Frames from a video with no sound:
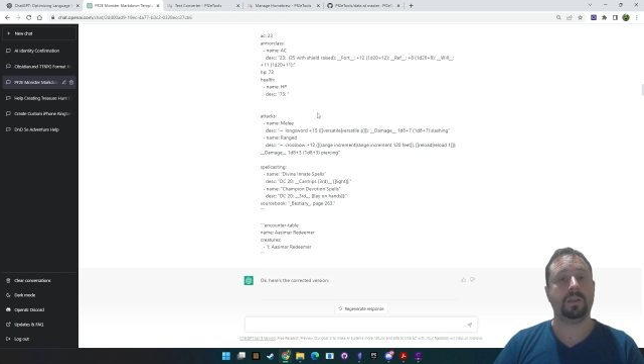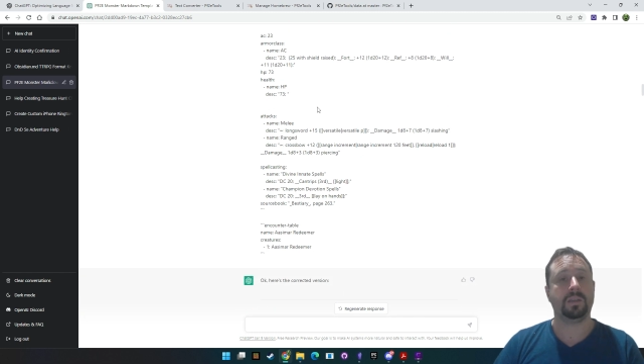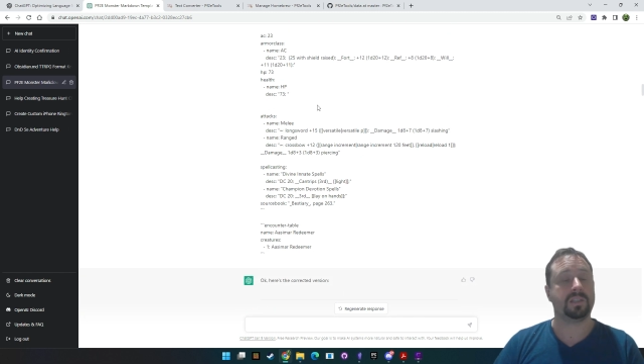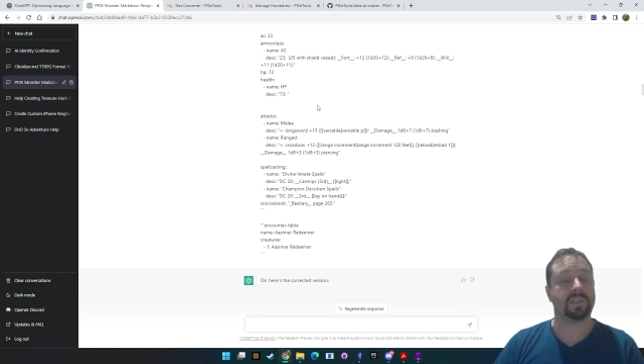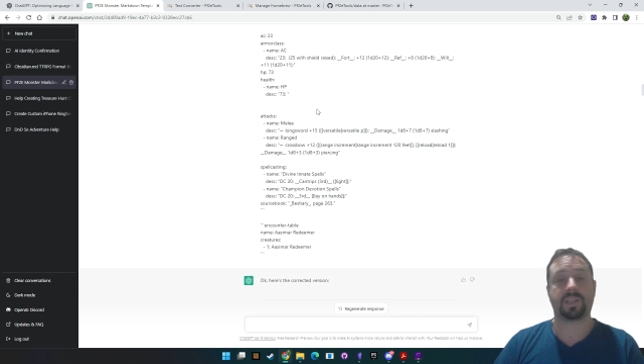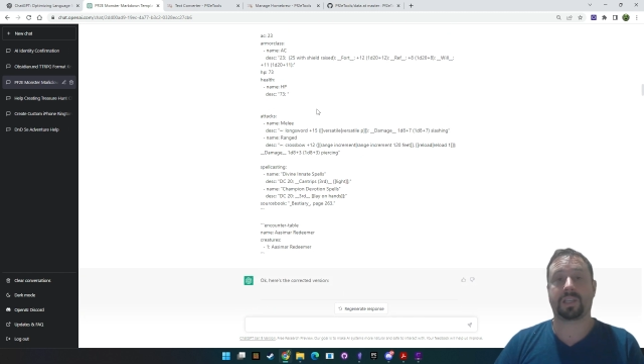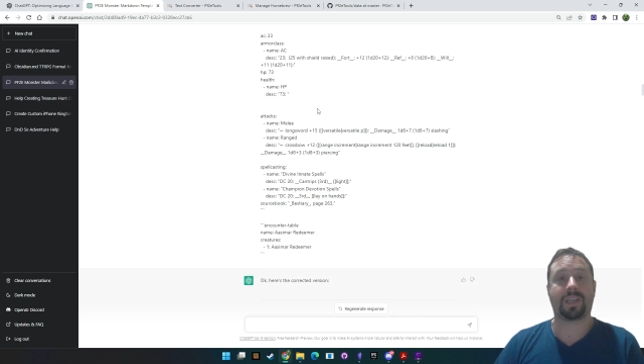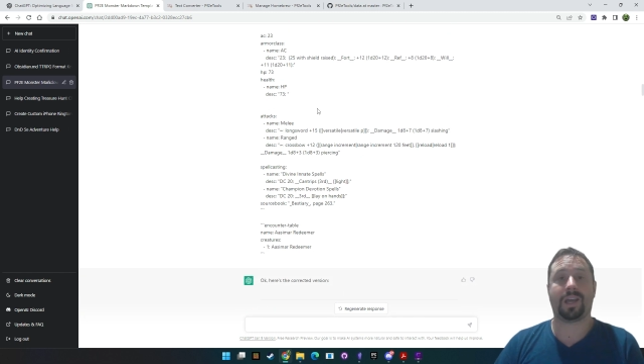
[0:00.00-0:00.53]

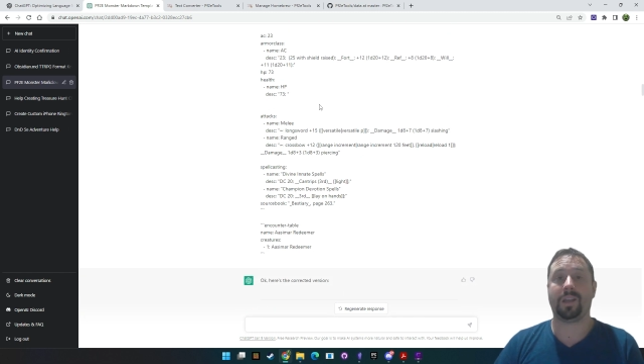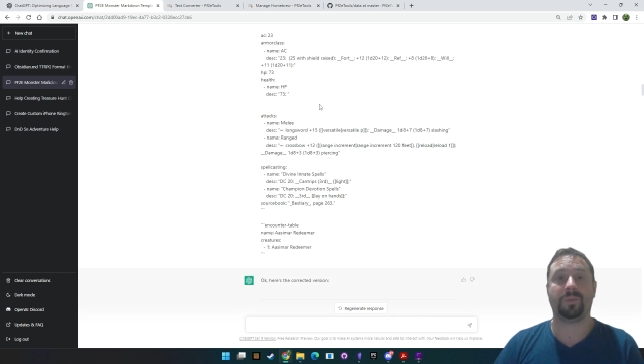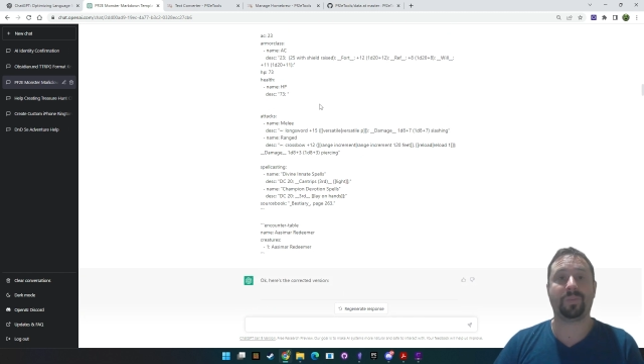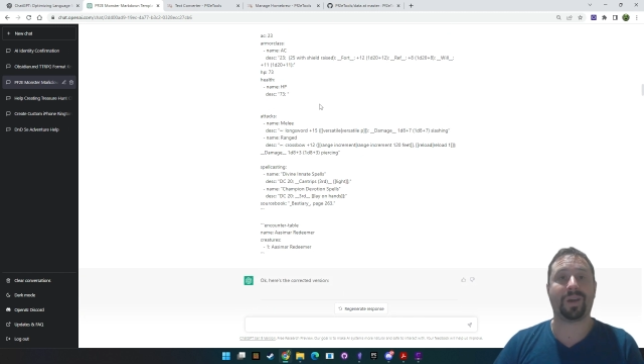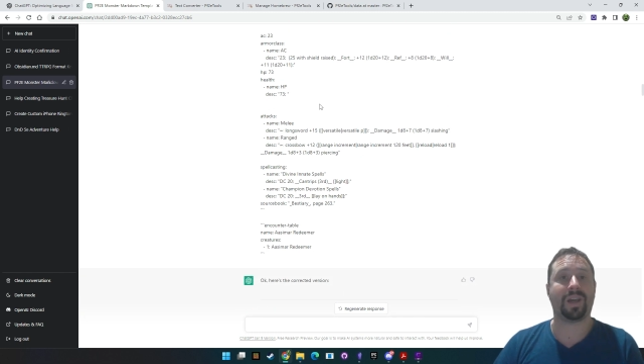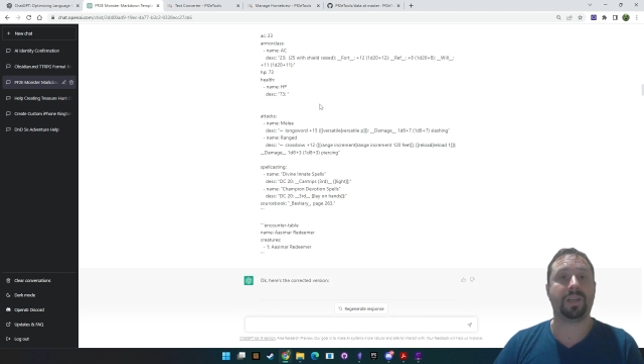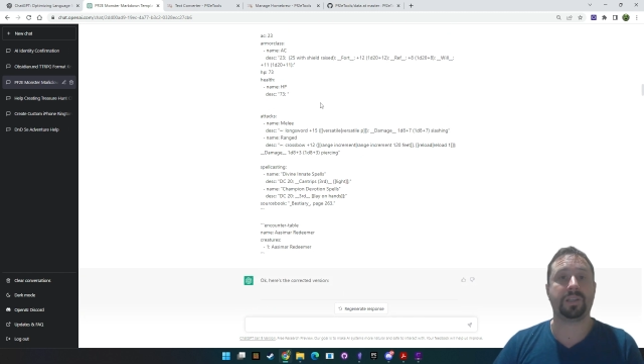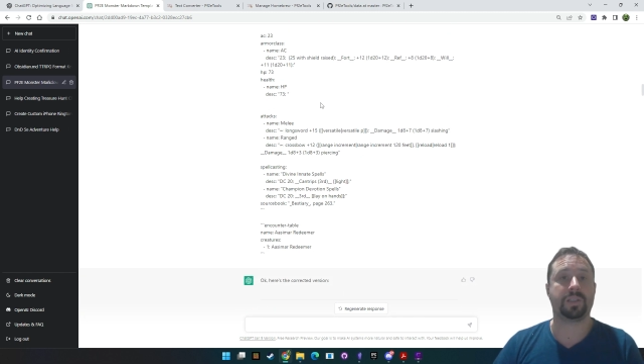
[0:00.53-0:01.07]
just a cut and
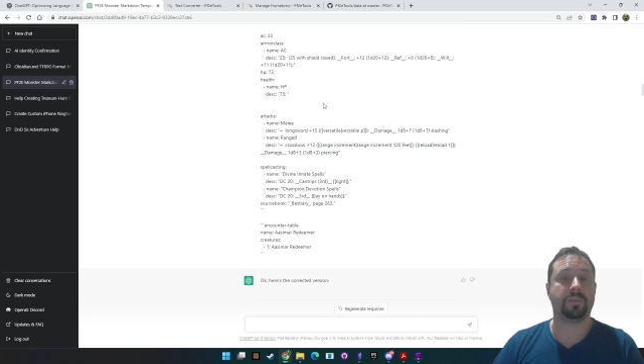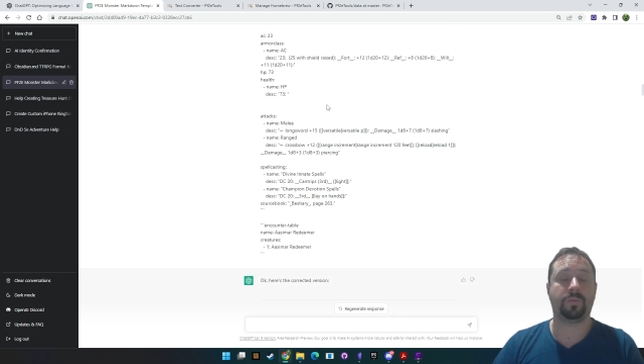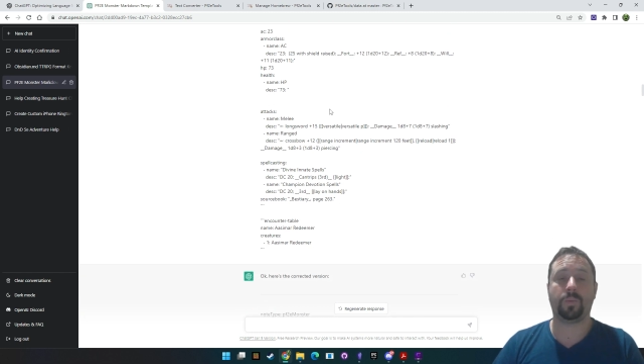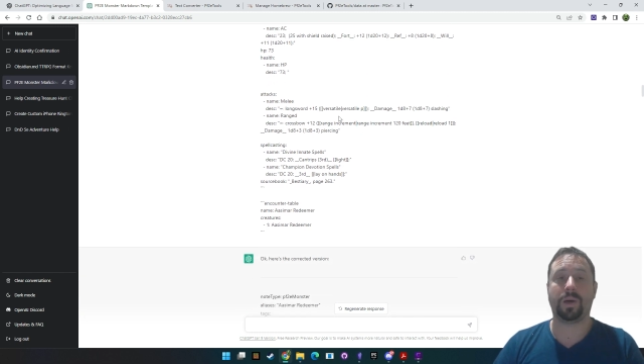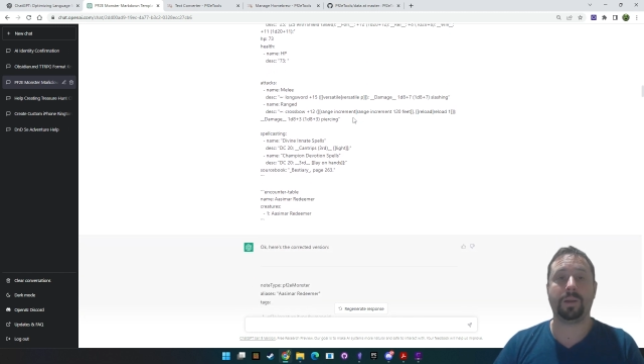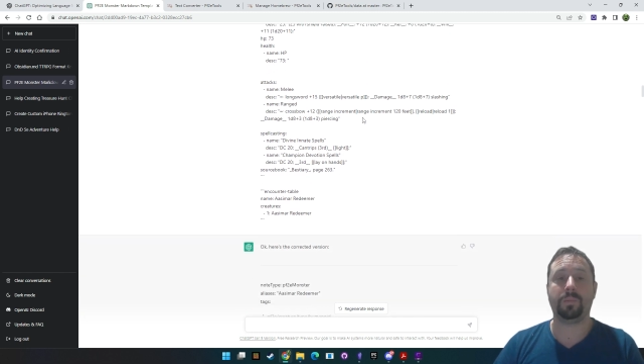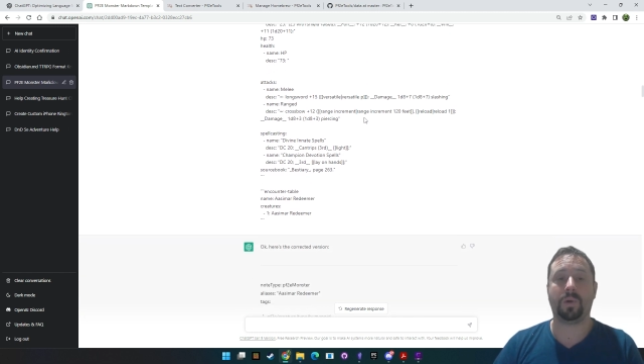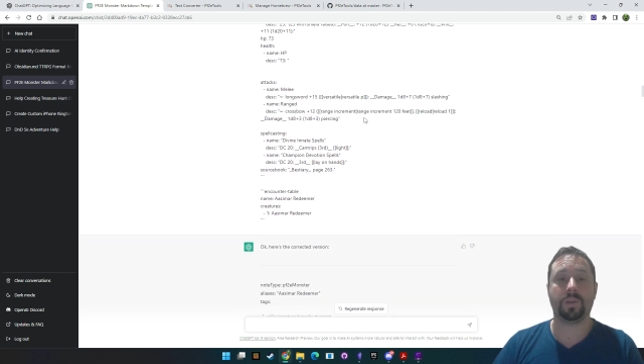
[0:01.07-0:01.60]
paste of
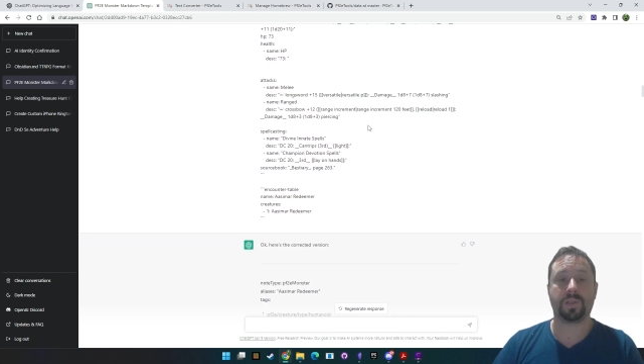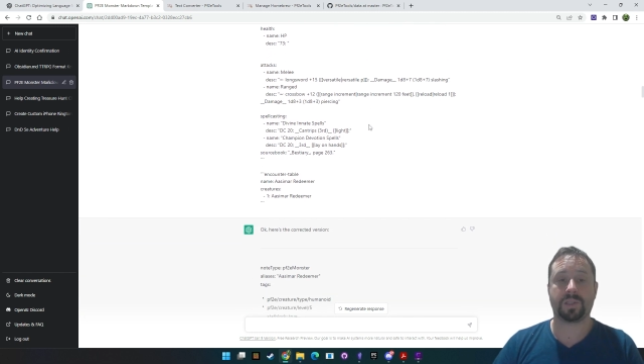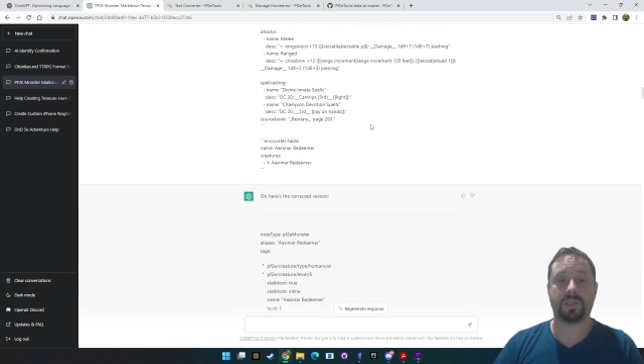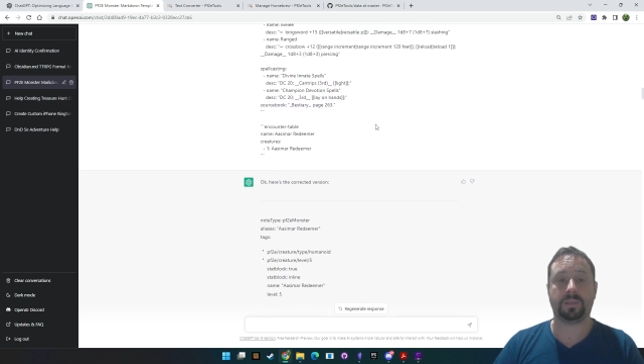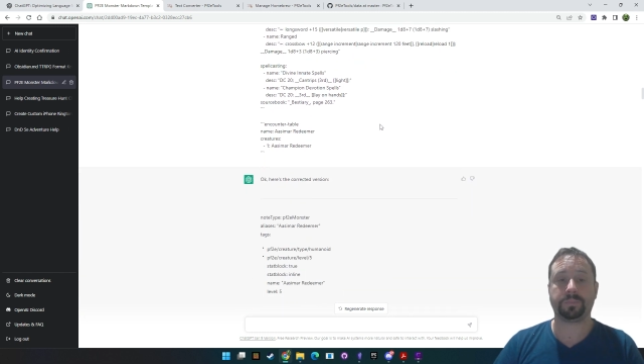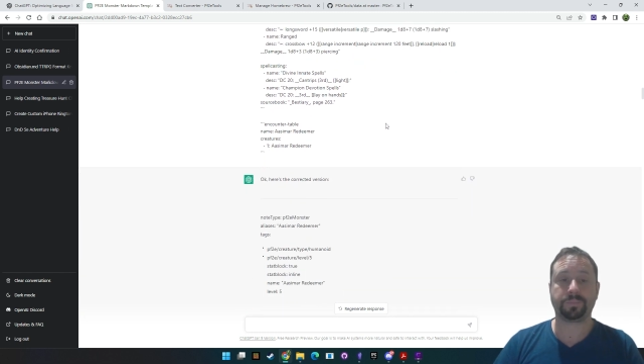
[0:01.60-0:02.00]
one monster.